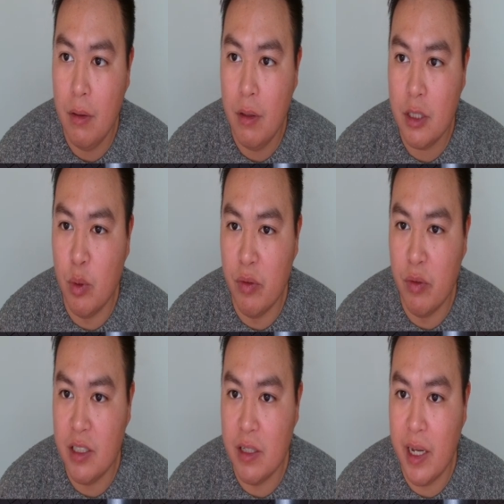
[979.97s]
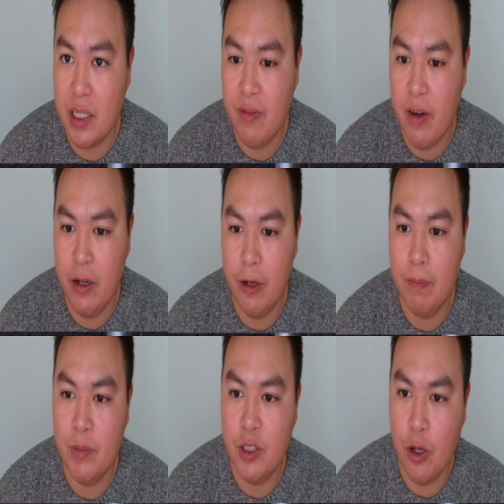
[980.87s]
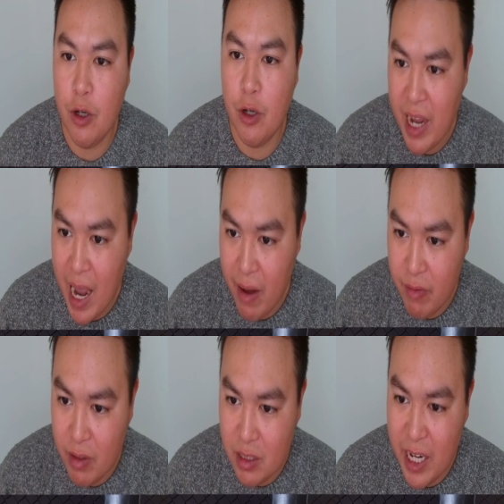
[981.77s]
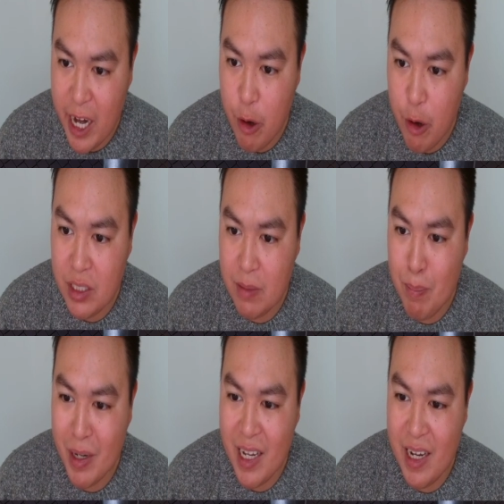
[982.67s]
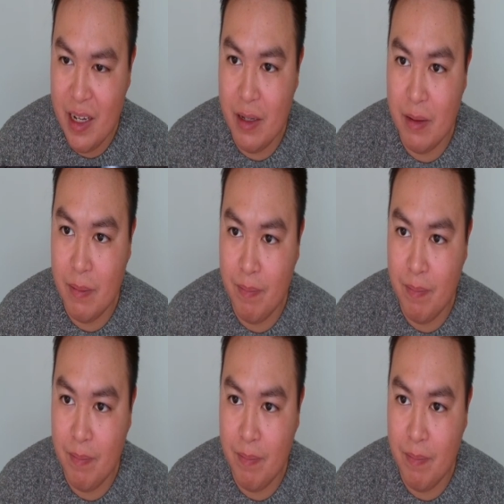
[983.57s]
Let's move on to the next fight here. So we have Terrance McKinney